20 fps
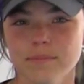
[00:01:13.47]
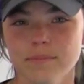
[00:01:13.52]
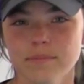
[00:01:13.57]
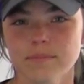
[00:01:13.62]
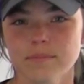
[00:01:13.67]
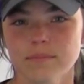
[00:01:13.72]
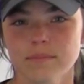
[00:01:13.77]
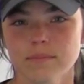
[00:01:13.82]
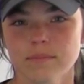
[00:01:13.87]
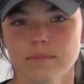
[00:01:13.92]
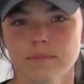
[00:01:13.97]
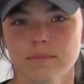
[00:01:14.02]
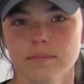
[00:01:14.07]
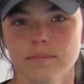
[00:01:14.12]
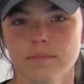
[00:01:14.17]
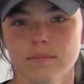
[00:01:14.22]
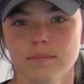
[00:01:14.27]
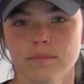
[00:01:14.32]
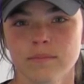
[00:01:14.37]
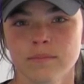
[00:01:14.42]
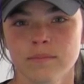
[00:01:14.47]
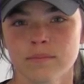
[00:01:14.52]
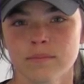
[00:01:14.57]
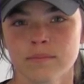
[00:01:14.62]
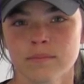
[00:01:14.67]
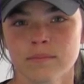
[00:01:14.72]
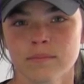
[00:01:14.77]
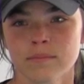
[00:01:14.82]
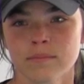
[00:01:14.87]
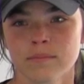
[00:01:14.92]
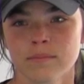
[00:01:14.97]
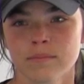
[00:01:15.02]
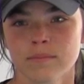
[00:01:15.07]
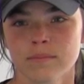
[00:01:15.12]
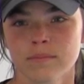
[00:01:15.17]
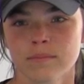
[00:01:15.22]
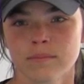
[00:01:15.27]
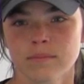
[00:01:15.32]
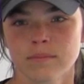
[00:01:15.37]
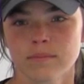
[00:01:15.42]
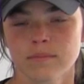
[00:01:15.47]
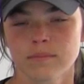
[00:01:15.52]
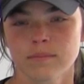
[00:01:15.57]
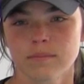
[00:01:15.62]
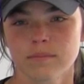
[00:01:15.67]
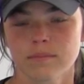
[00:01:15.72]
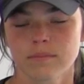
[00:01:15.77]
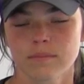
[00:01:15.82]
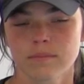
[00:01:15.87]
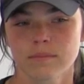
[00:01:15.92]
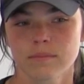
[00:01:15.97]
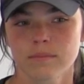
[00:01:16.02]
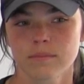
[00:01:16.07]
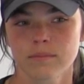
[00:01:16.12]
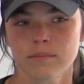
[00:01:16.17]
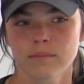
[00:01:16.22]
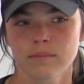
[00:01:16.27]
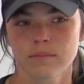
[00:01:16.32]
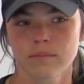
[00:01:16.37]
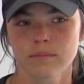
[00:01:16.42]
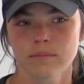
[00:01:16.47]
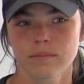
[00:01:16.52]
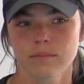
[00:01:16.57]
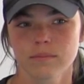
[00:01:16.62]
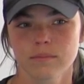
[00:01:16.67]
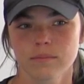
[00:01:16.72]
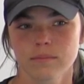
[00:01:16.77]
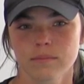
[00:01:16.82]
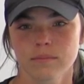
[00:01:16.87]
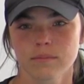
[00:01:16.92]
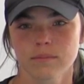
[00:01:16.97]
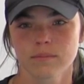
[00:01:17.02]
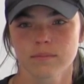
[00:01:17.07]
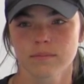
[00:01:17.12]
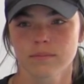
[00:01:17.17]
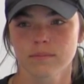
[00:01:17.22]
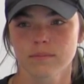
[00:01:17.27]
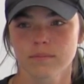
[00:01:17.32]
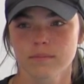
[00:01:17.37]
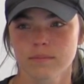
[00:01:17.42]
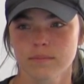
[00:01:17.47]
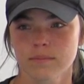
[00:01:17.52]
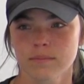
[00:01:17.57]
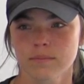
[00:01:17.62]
No words are spoken by the person on screen.